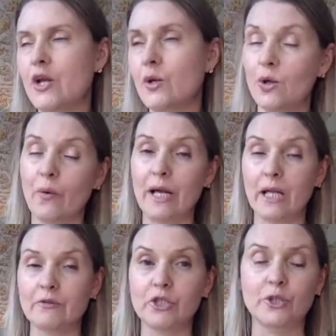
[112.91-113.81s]
Not quite
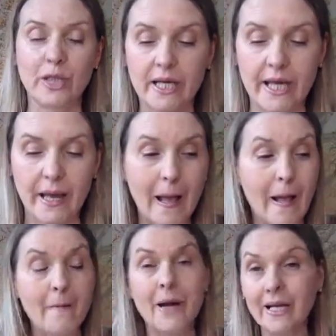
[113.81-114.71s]
allowed to do that yet,
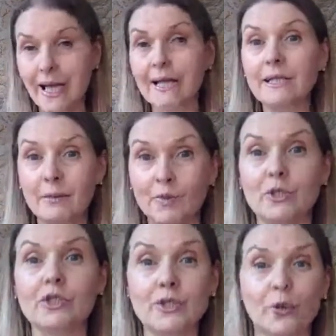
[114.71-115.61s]
but I can come on
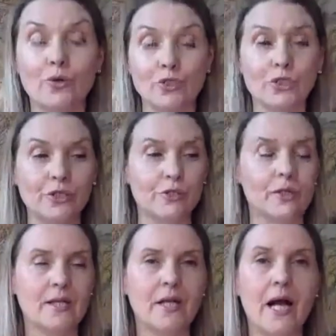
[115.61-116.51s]
and talk to you
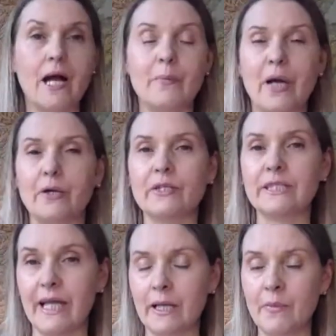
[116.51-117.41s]
about
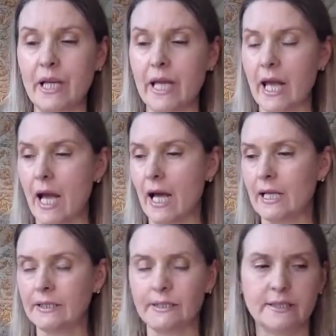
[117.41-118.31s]
ceremony
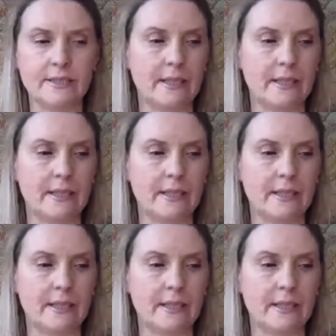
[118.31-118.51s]
and